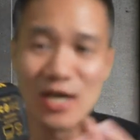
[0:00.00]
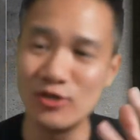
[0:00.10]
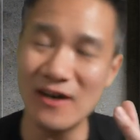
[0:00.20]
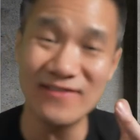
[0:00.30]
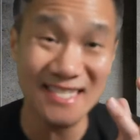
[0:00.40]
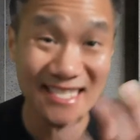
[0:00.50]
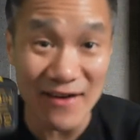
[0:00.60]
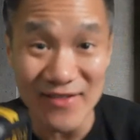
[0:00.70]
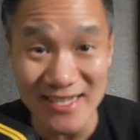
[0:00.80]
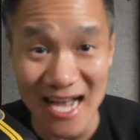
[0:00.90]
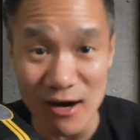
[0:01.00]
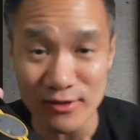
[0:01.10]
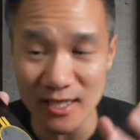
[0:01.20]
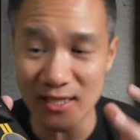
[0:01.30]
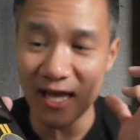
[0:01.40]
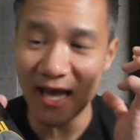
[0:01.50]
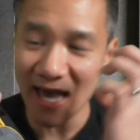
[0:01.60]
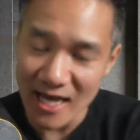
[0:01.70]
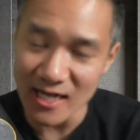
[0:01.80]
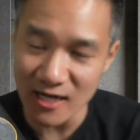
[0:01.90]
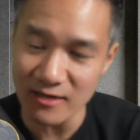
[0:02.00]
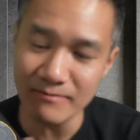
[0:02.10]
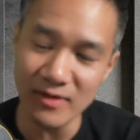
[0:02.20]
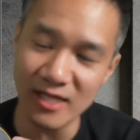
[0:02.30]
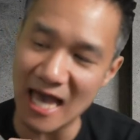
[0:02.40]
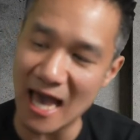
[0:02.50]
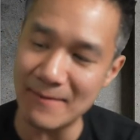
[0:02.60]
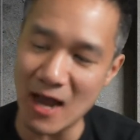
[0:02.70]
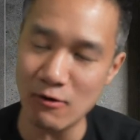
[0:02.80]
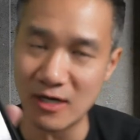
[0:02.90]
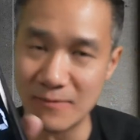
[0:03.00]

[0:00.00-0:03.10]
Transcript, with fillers: You have 7,800 milliamp hour